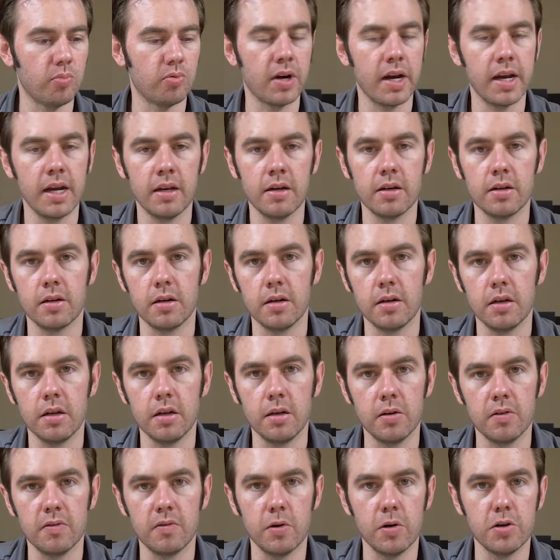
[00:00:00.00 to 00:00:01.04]
brand or
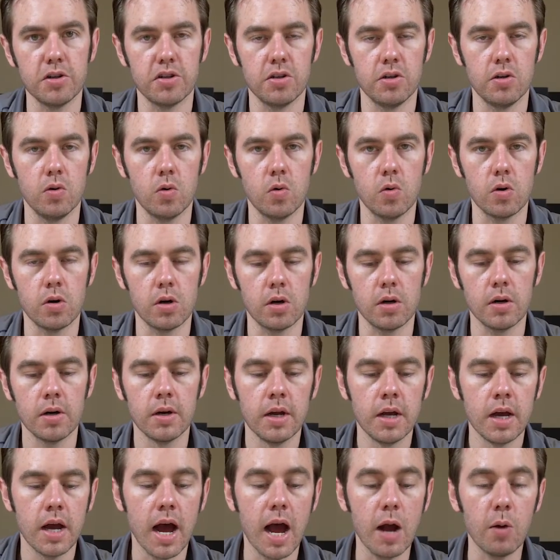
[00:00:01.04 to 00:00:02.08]
version you order.
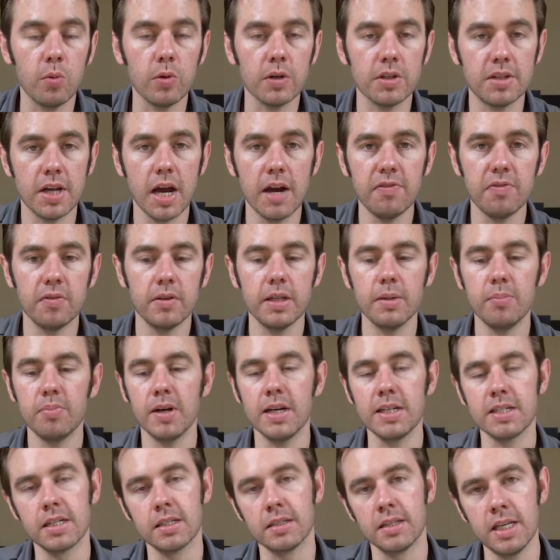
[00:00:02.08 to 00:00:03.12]
I will definitely
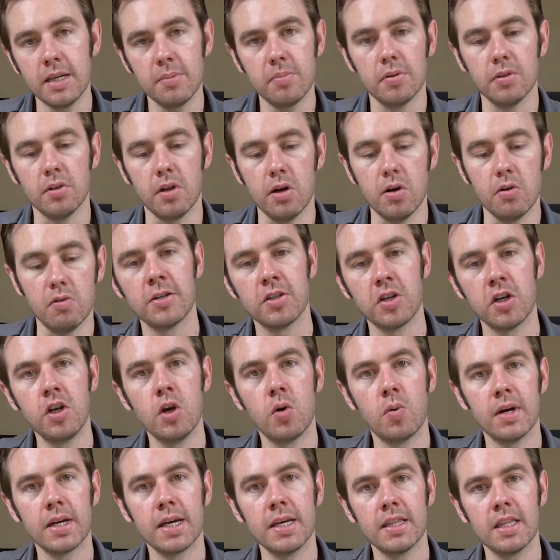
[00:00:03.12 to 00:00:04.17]
place a link below so you
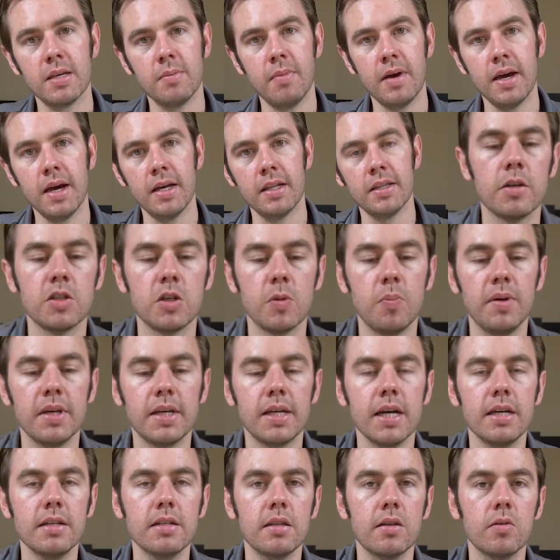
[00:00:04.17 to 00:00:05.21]
know where to get them at. So
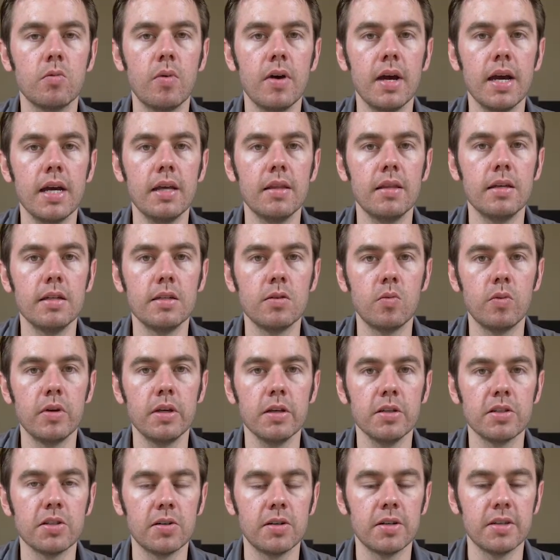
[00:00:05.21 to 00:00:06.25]
because of the way these
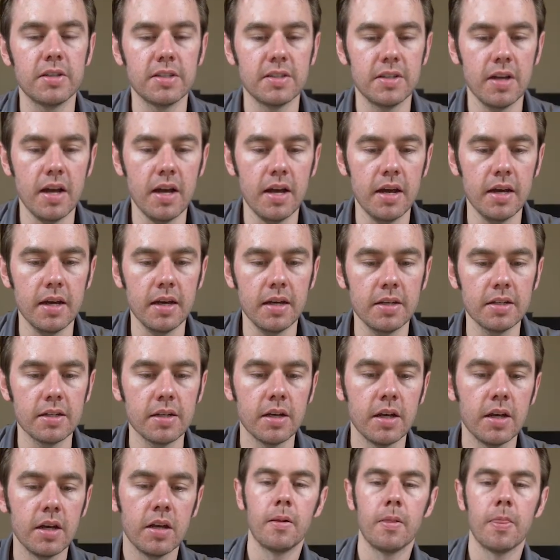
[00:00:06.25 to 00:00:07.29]
wheels are designed,
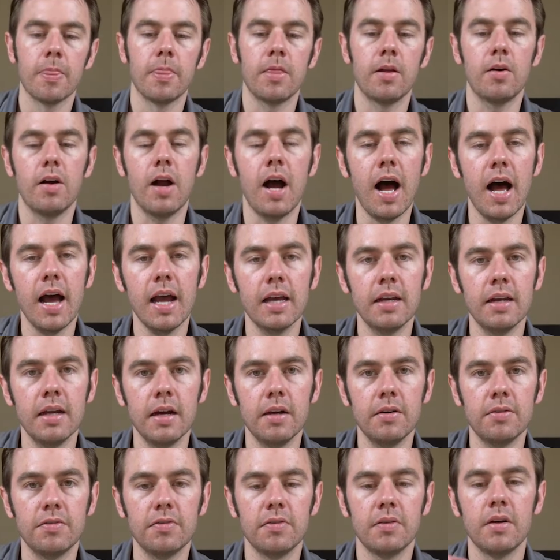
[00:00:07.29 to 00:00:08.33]
they're high
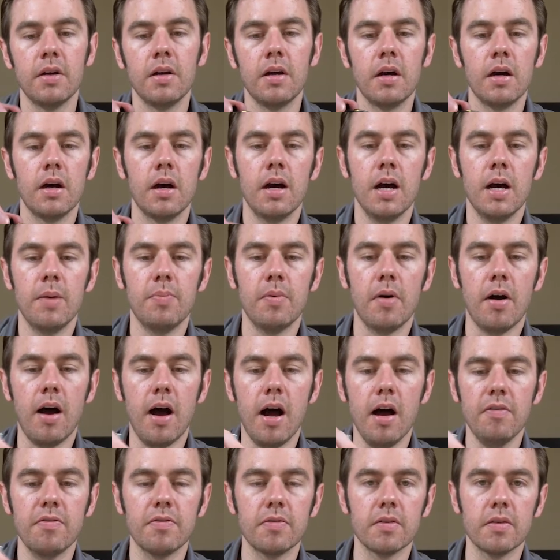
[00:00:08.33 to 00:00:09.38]
enough up
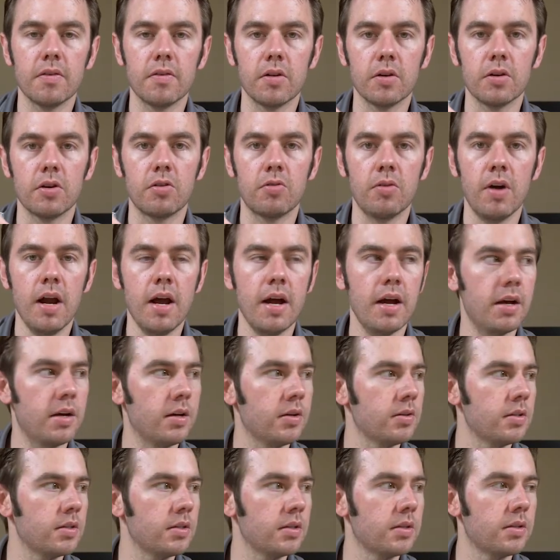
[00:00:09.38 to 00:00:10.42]
off of the
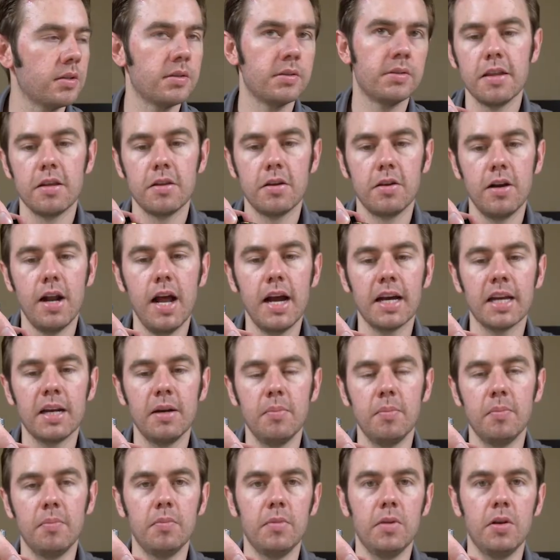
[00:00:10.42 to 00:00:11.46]
ground, they're not
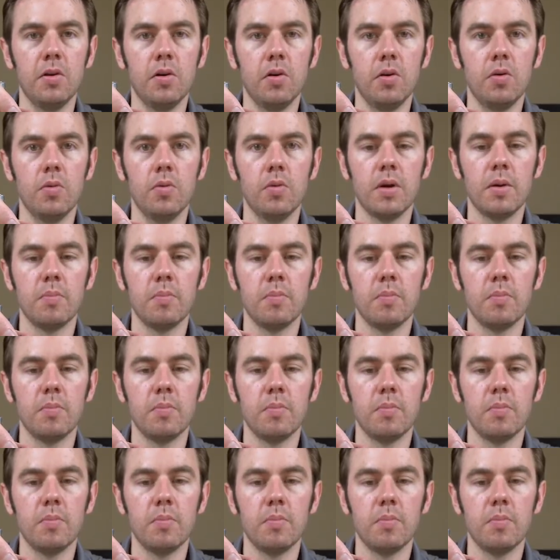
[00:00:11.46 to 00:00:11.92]
gonna